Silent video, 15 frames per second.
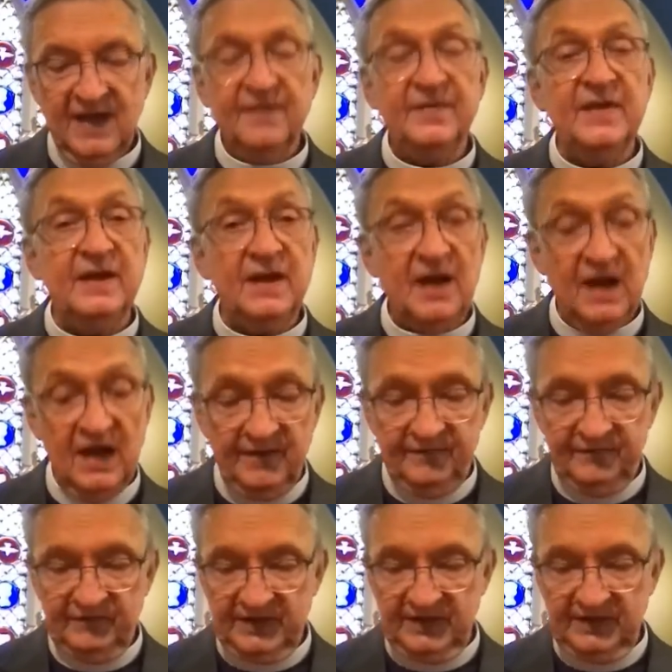that
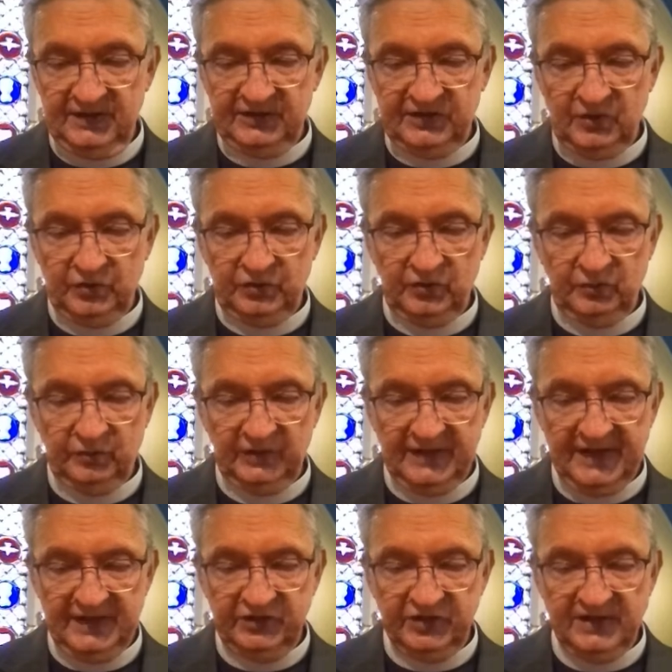every social
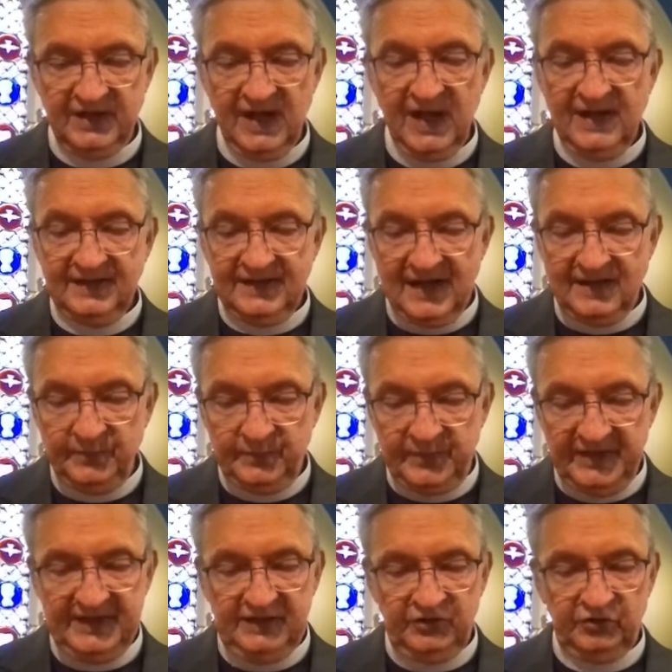relation can
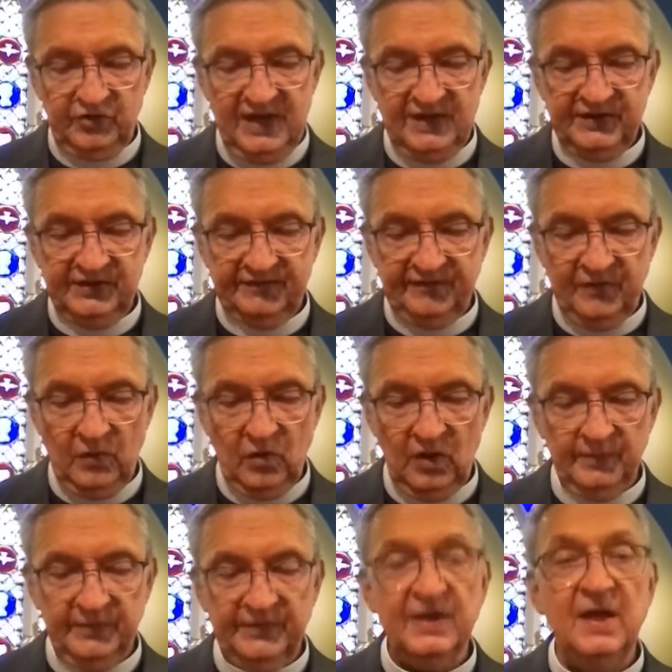be
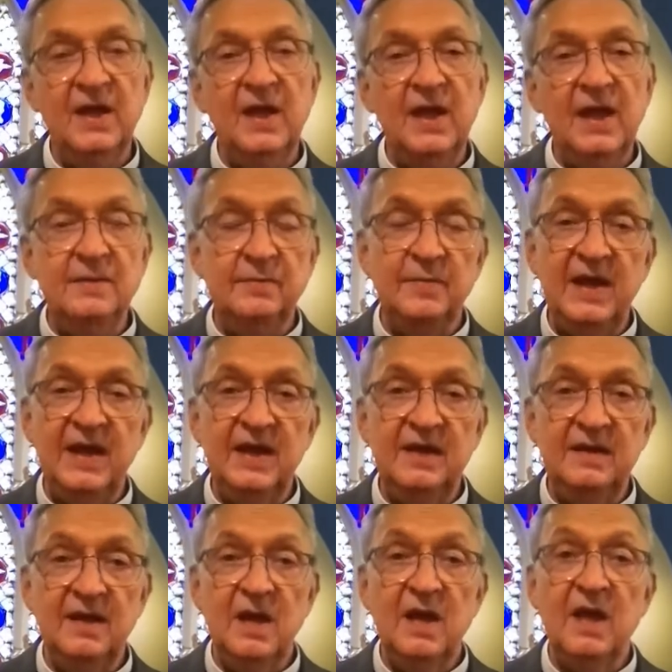transformed and made